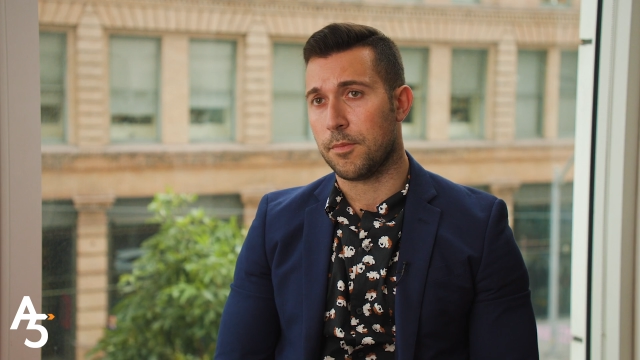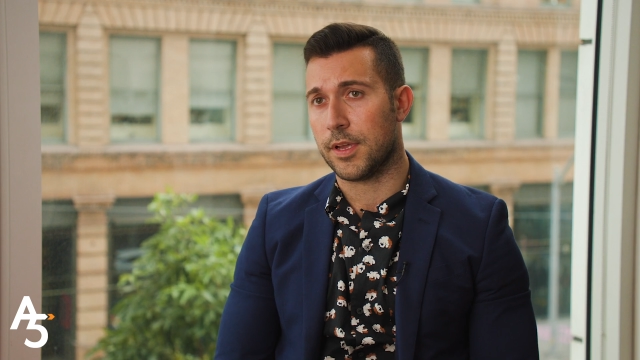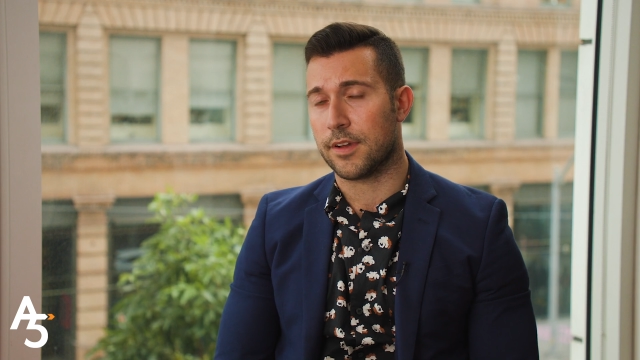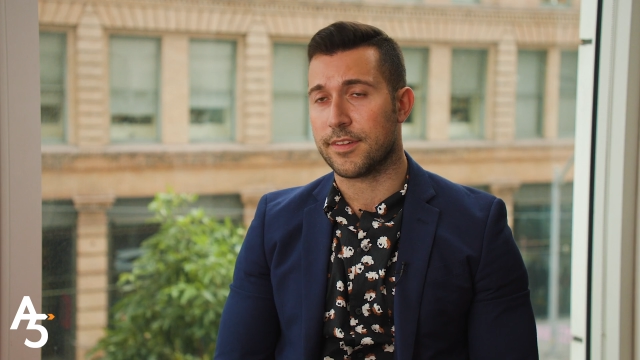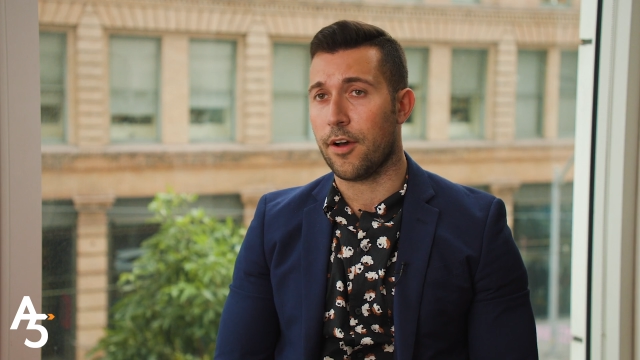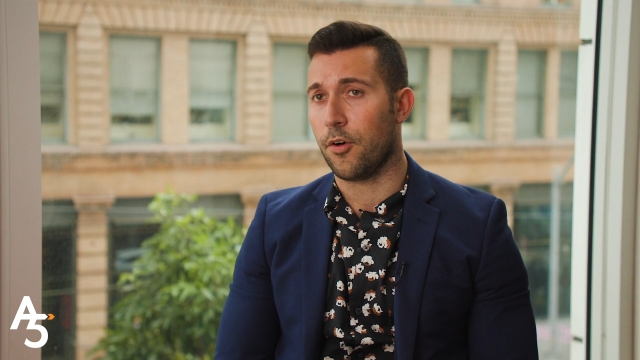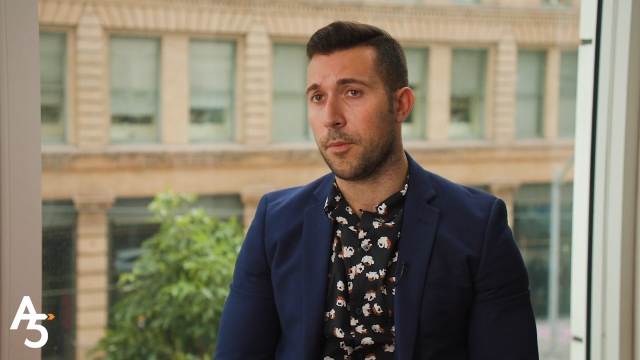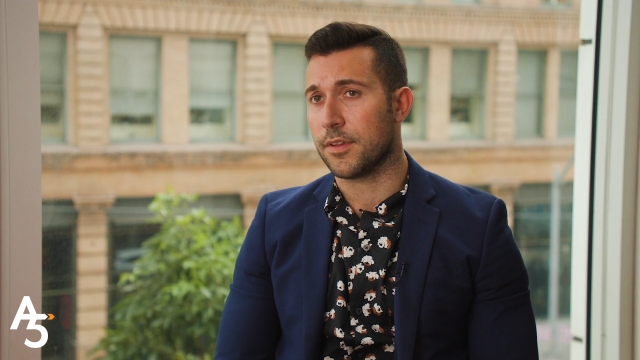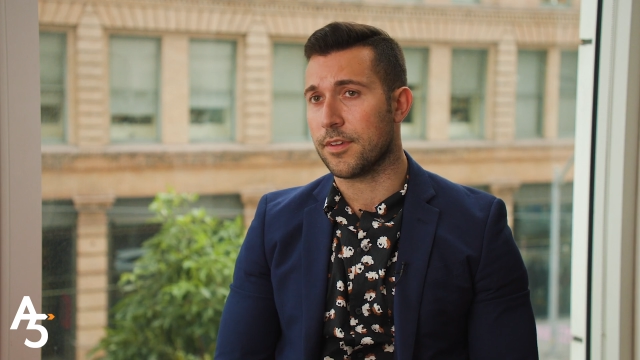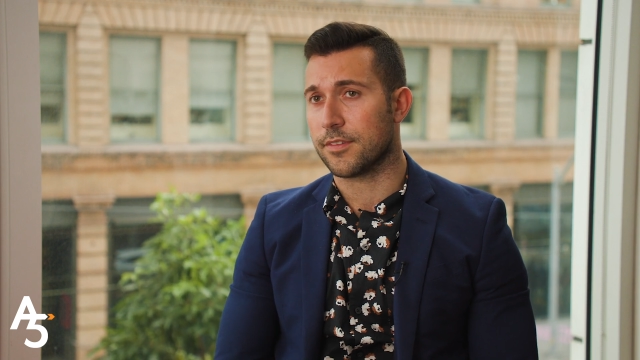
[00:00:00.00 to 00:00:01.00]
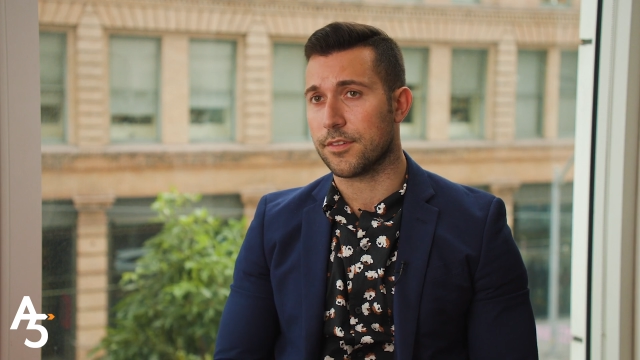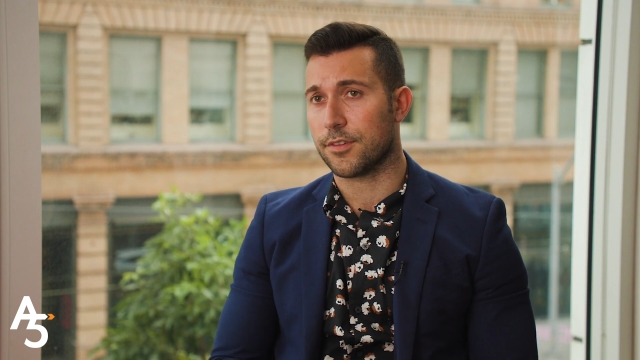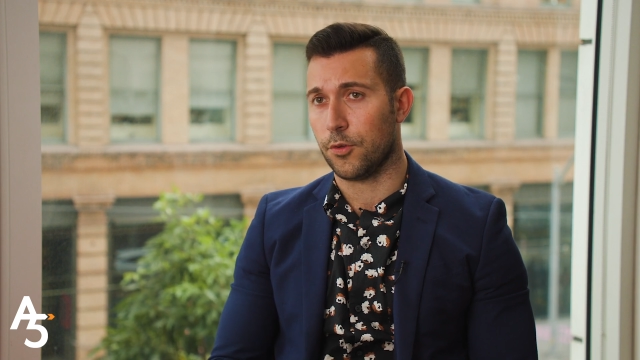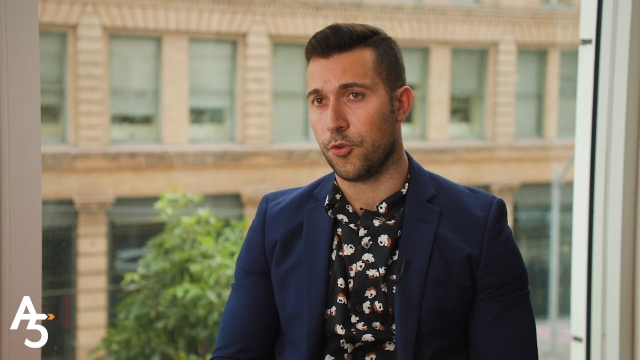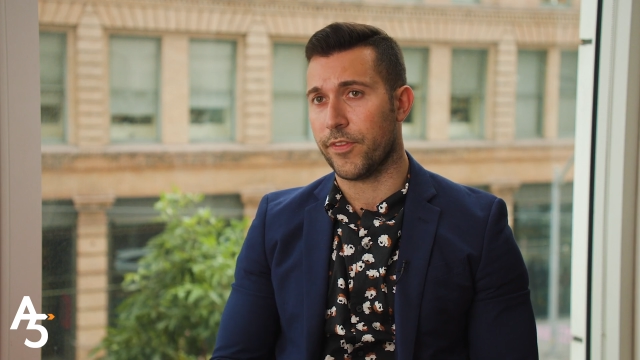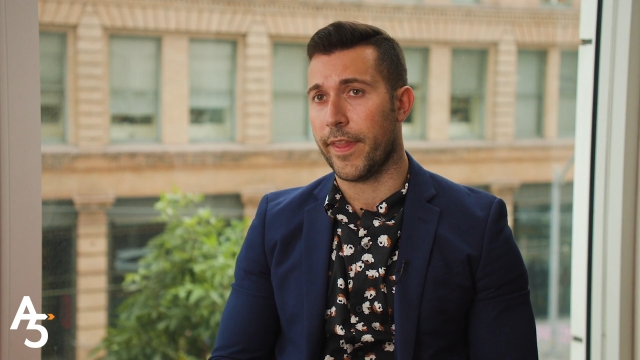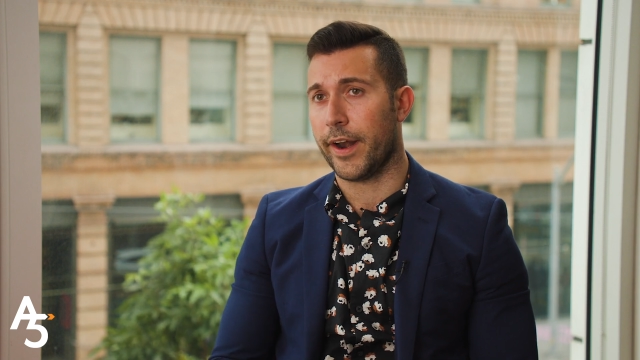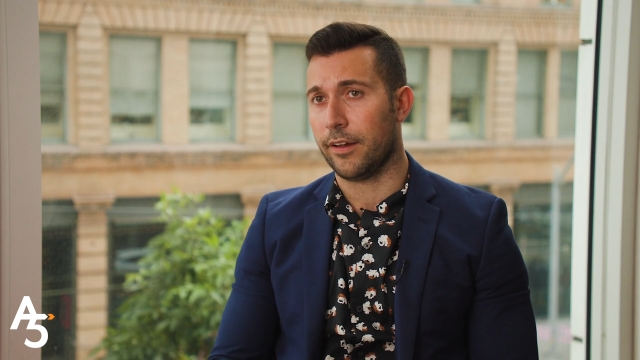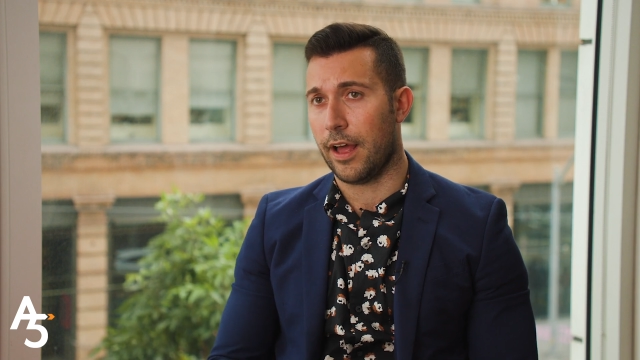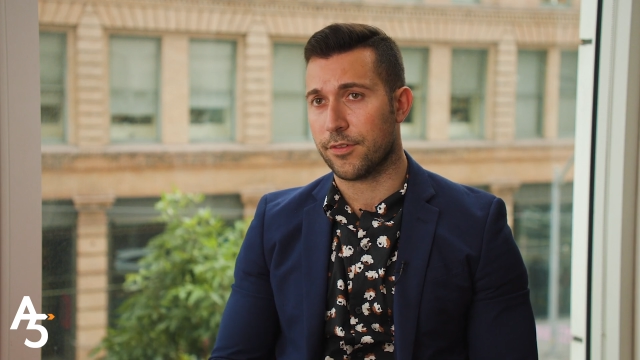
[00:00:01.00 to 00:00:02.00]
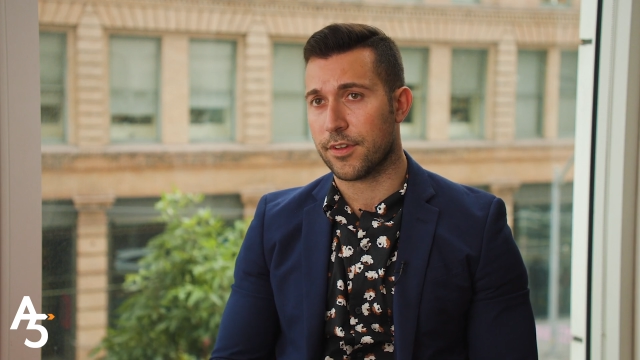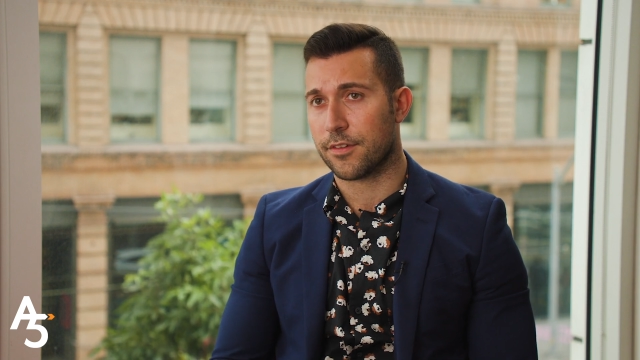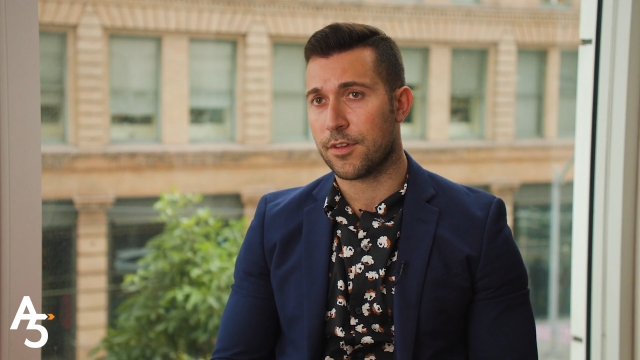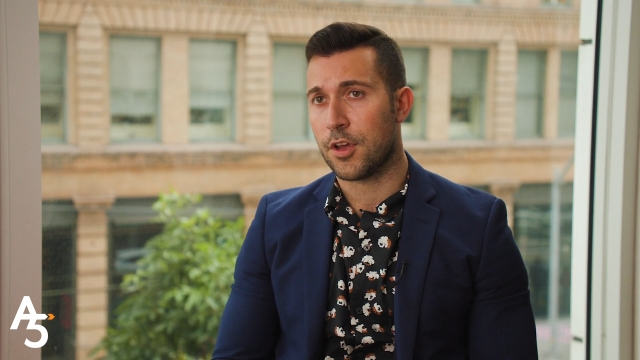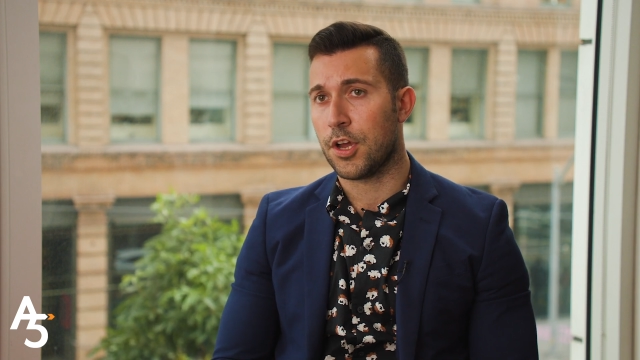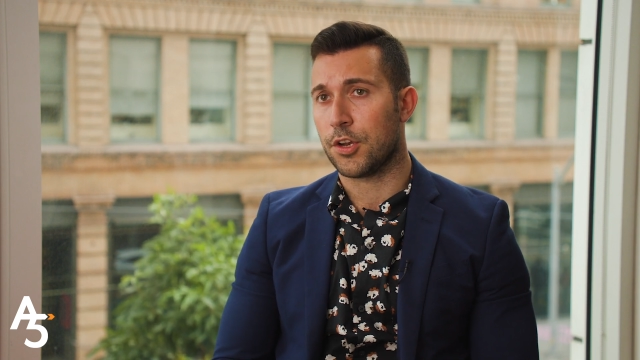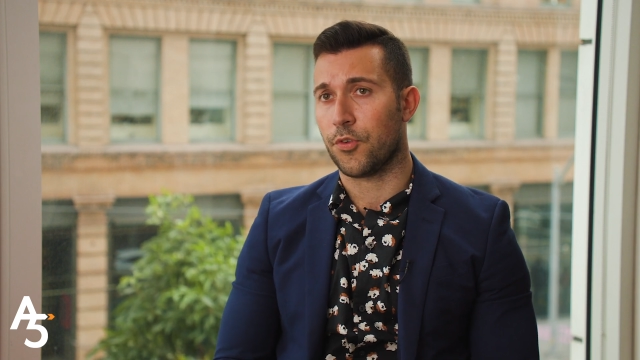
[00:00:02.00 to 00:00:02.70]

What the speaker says: because Elements is a solution that allows us to